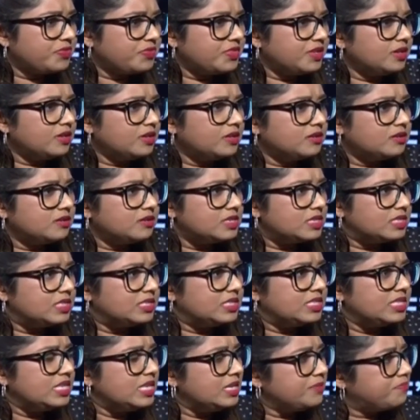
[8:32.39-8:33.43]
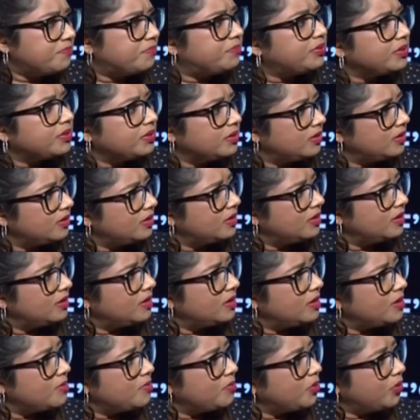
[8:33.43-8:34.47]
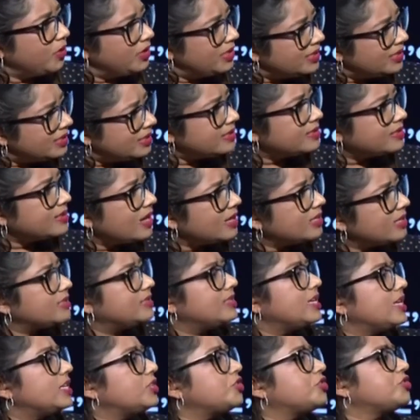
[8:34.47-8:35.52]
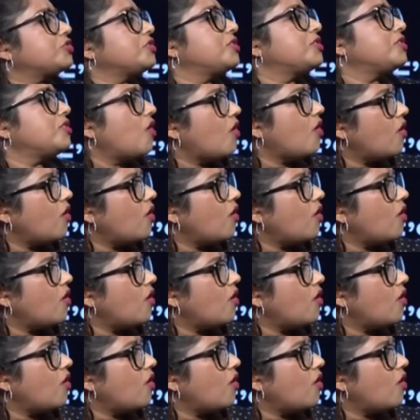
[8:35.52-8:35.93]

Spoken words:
the deep politicization